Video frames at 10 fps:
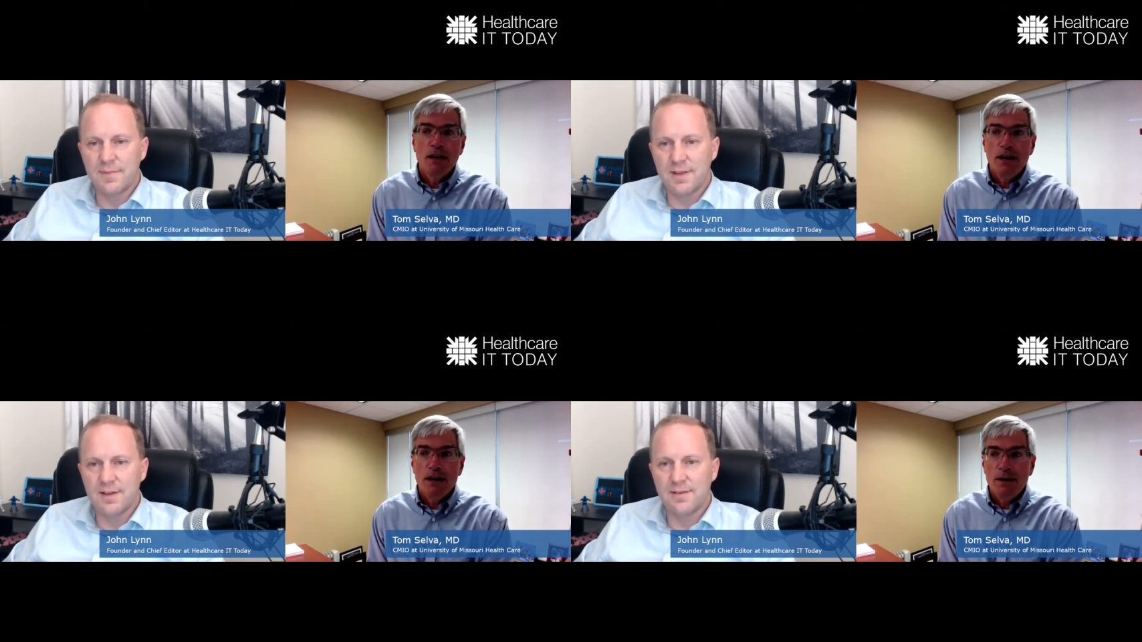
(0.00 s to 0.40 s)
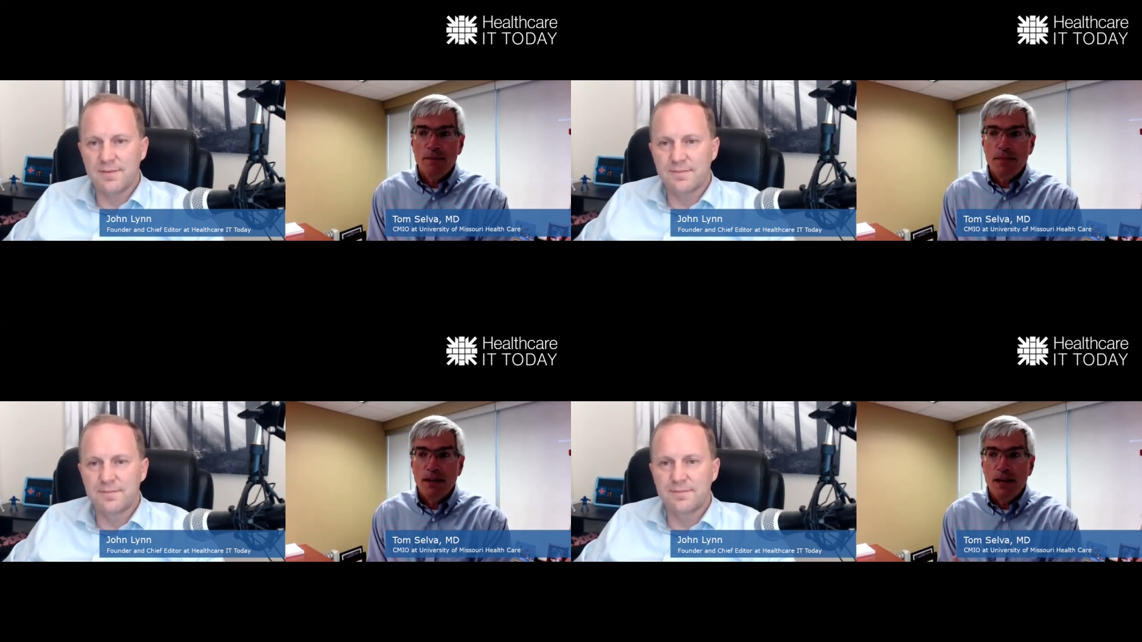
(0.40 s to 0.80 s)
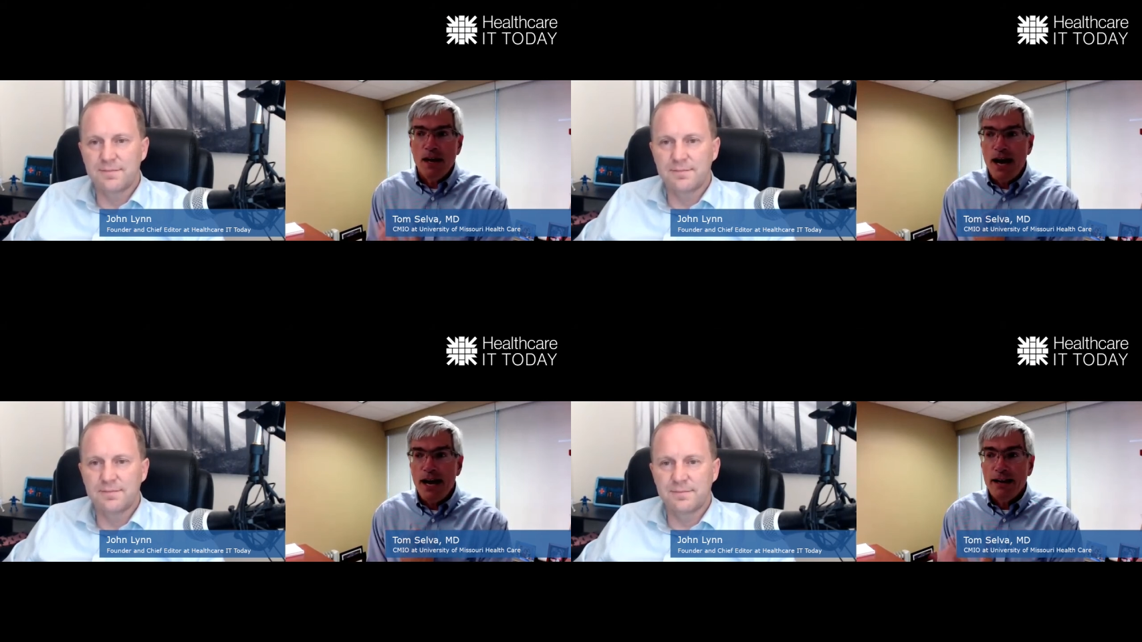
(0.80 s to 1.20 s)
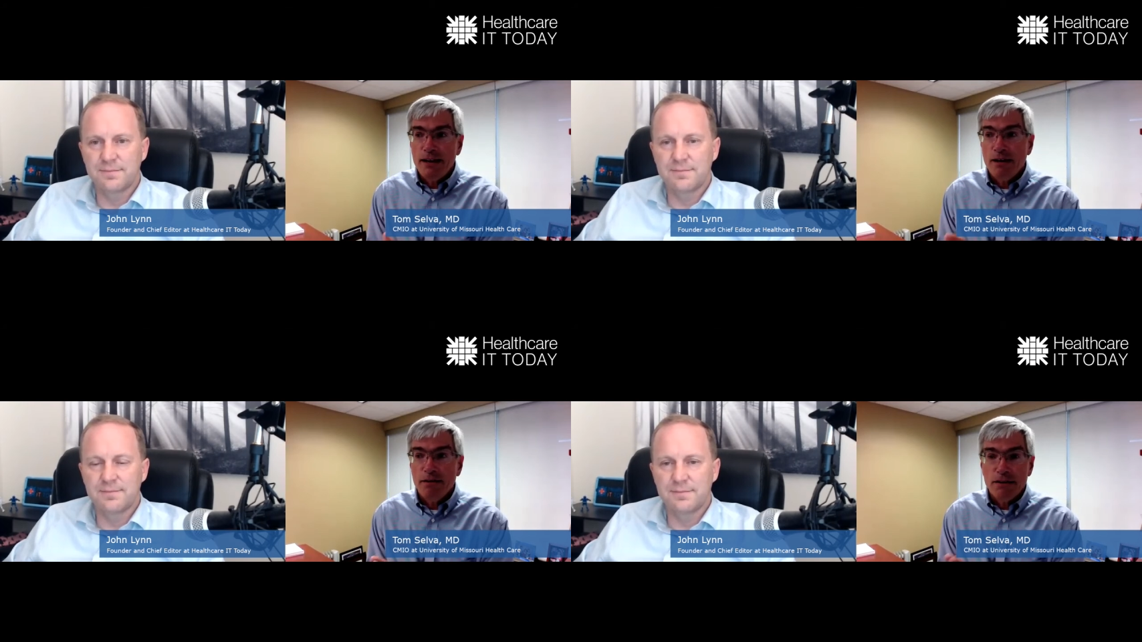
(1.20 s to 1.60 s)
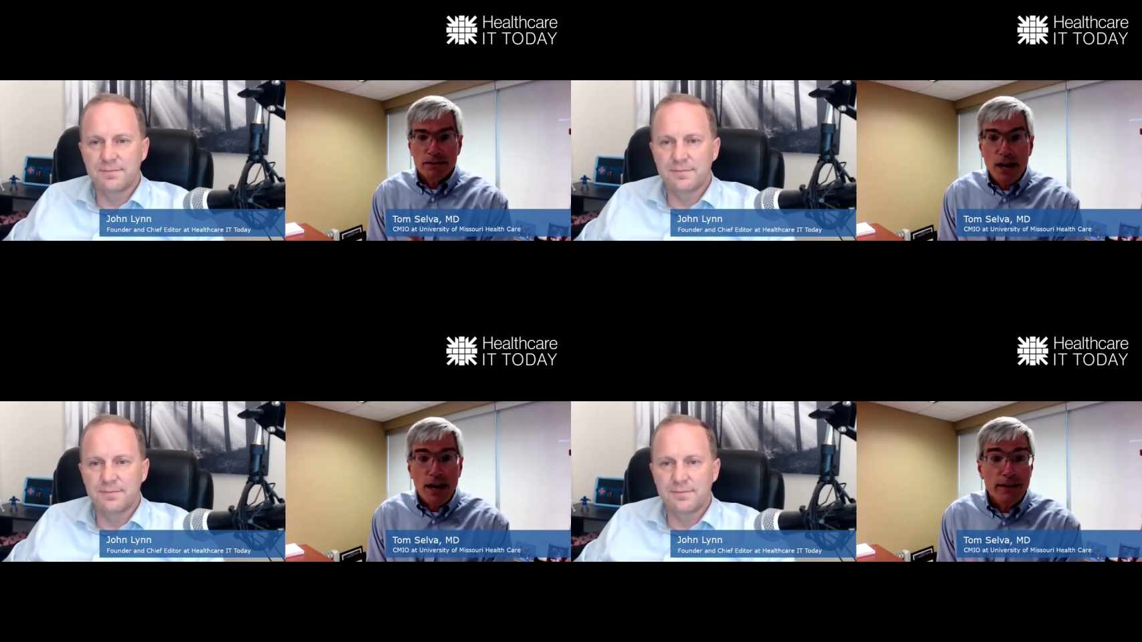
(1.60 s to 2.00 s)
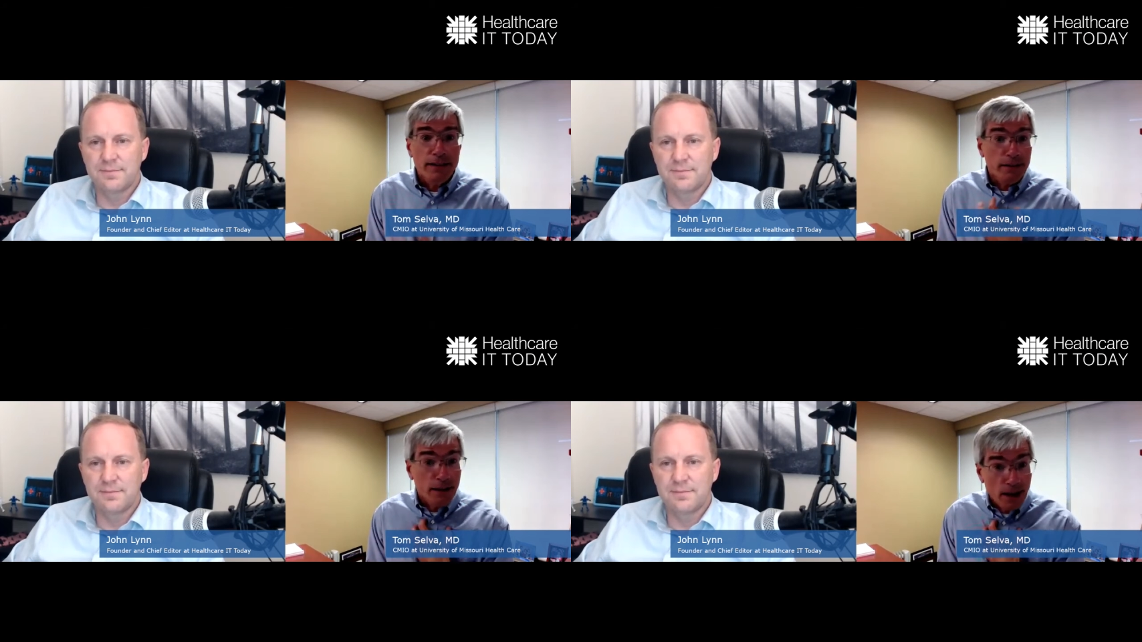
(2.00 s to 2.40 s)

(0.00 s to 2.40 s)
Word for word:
Speaker 1: Yeah. Um, I, you know, it's not easy.